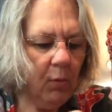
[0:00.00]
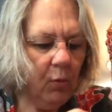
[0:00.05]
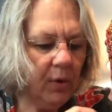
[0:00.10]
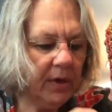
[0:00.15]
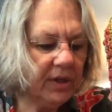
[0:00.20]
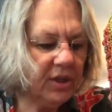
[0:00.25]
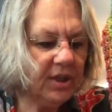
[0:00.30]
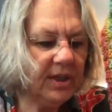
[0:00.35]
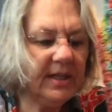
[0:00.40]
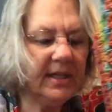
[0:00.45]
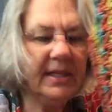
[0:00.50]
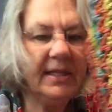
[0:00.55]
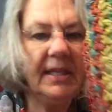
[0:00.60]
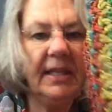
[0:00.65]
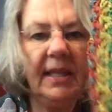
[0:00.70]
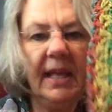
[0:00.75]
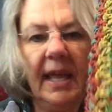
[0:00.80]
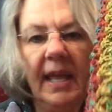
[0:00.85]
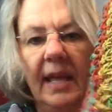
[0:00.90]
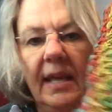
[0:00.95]
which is
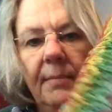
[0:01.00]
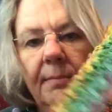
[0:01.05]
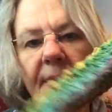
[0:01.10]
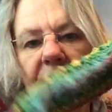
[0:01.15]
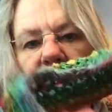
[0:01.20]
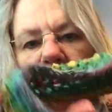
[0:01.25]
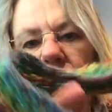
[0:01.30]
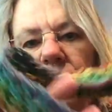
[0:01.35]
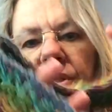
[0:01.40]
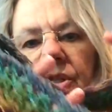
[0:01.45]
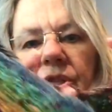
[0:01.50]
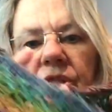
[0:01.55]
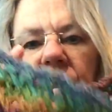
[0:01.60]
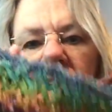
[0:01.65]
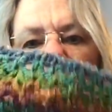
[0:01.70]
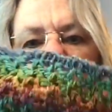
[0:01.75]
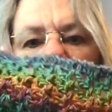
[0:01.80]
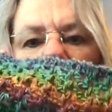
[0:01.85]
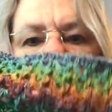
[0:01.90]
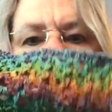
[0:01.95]
the Headmistress
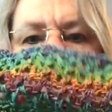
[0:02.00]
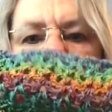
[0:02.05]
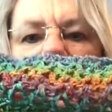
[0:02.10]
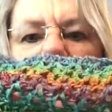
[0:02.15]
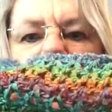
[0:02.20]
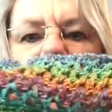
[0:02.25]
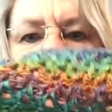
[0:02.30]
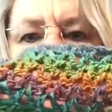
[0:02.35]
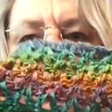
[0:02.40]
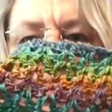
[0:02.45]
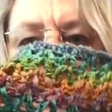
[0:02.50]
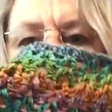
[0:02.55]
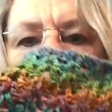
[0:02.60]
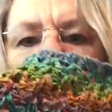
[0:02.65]
Challenge.